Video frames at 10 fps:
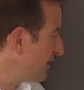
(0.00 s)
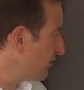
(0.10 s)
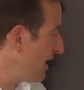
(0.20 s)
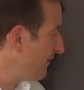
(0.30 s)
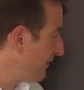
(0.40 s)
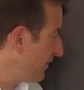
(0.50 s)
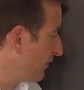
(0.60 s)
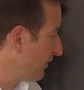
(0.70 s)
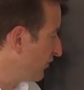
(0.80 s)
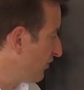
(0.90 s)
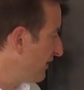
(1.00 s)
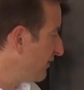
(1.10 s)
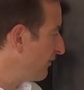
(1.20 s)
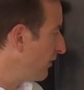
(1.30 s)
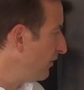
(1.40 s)
I derive from the
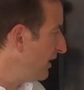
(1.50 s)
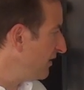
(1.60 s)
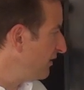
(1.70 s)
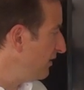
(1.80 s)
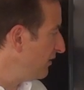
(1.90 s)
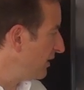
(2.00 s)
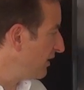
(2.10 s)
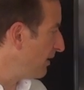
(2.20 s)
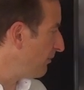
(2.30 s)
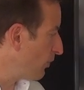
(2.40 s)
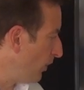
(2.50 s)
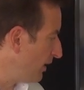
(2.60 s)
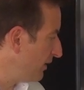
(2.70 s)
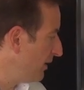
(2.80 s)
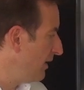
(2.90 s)
constraints I formulated here in number
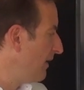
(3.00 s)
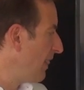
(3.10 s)
one,